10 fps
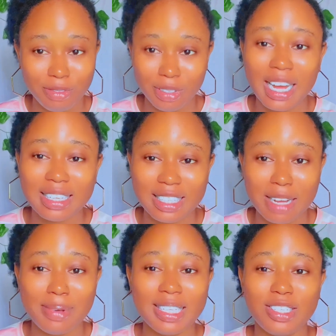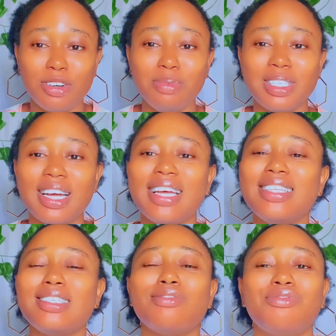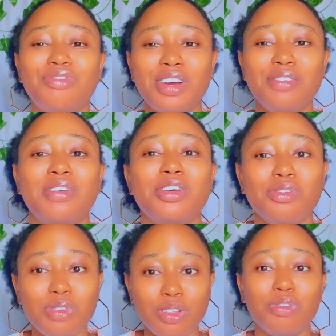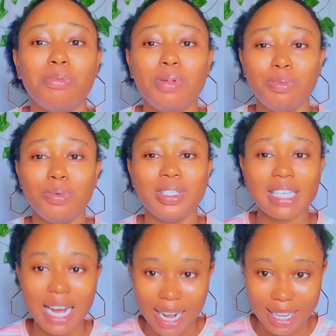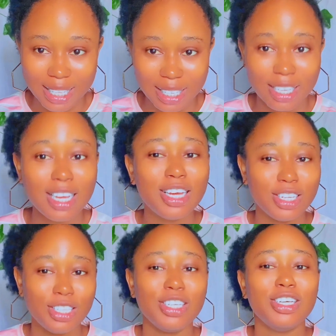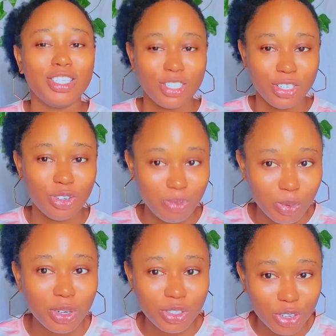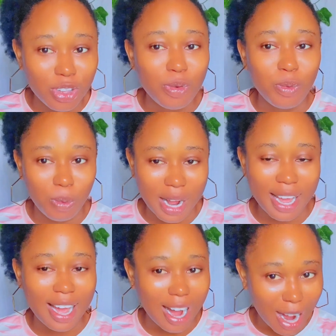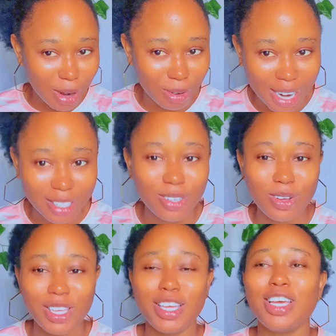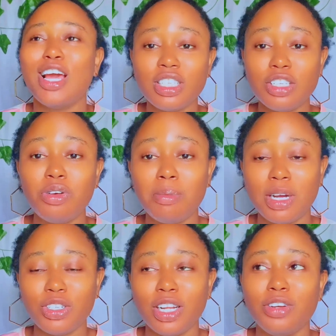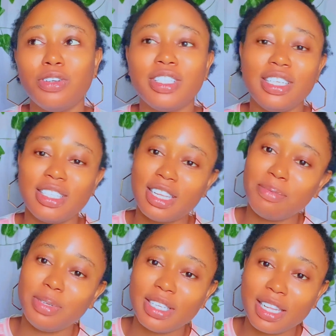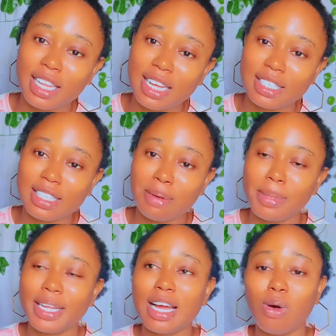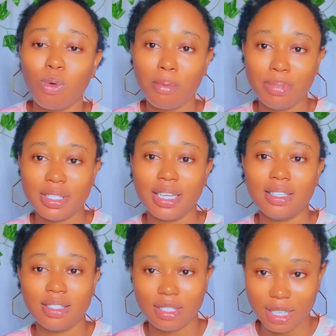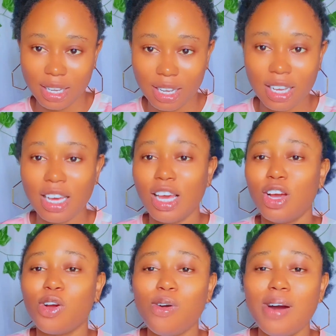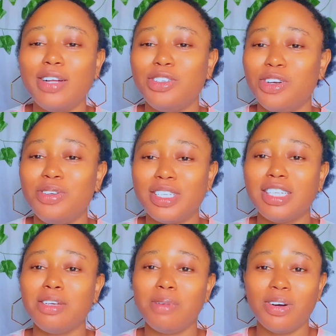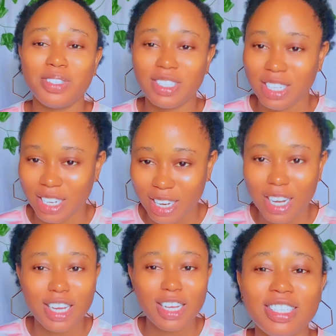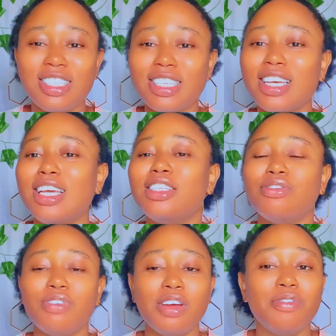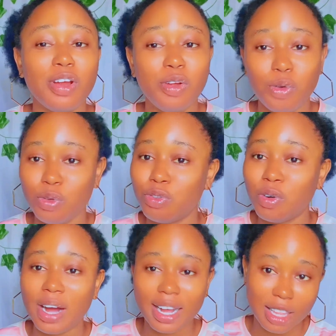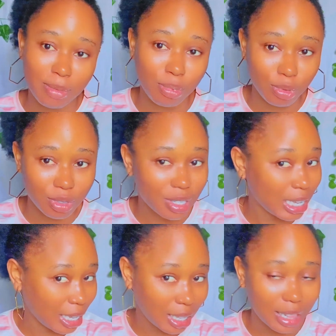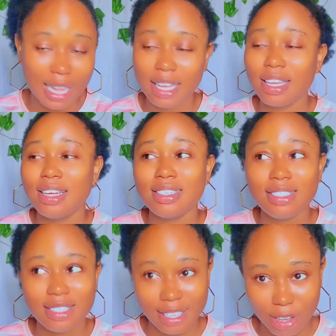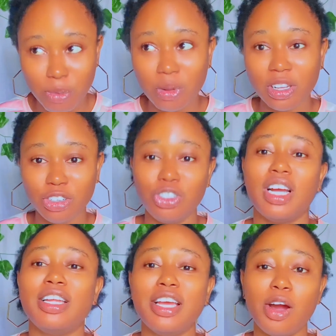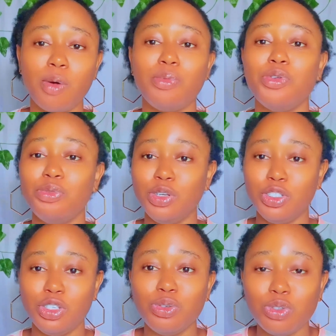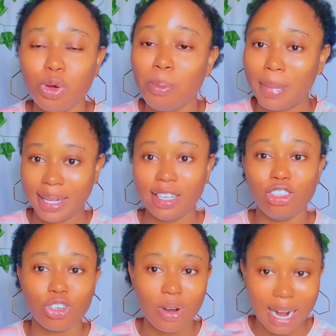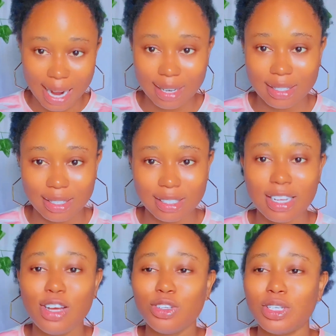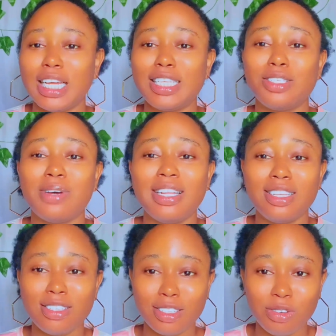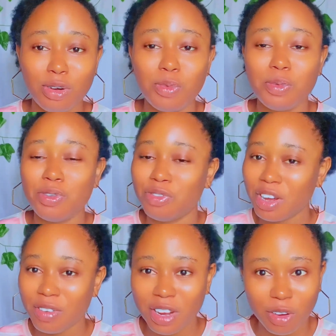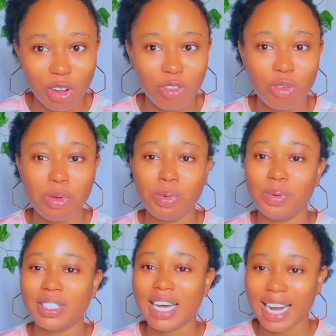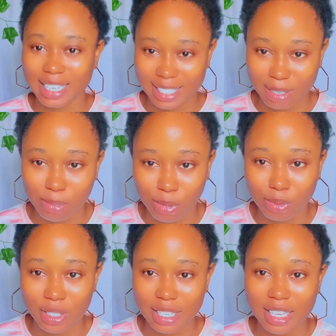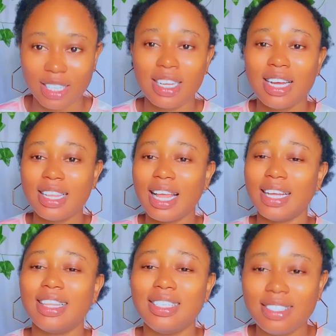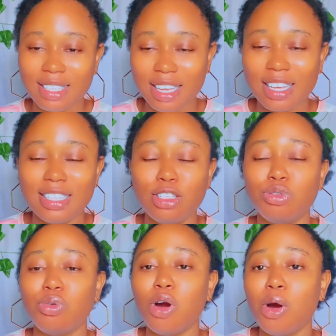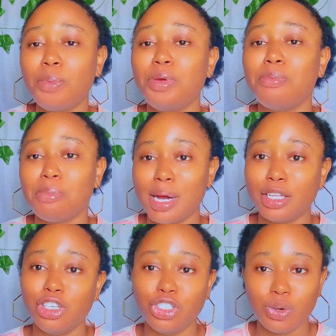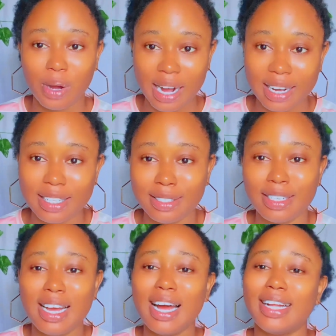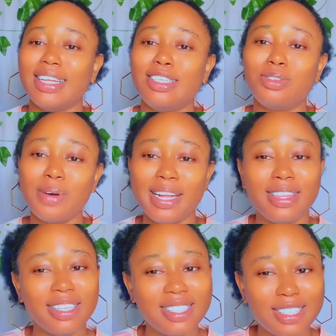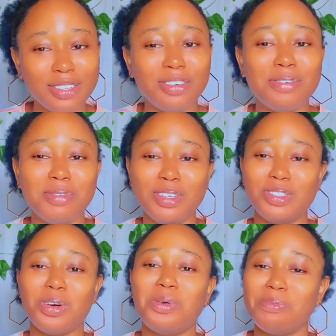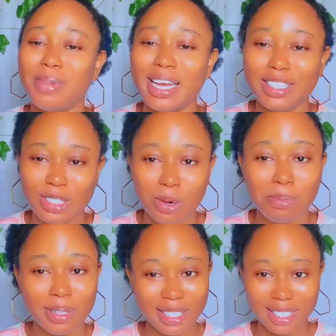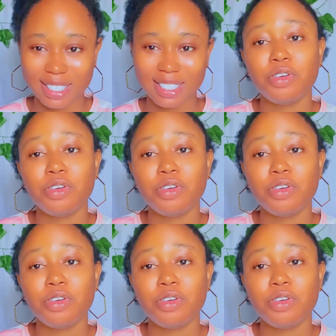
Niacinamide Serum is that it is very good for people with acne. You'll be wondering why, how, right? Okay, this serum actually contains 10% niacinamide and 1% zinc. Go and do your research about zinc. Zinc is very good for acne prone skin. Like zinc will actually help you reduce or manage your acne. So that is why this serum will be very great for people with acne prone skin. Like the zinc in it will help you manage your acne, and that is why this serum is on my top list.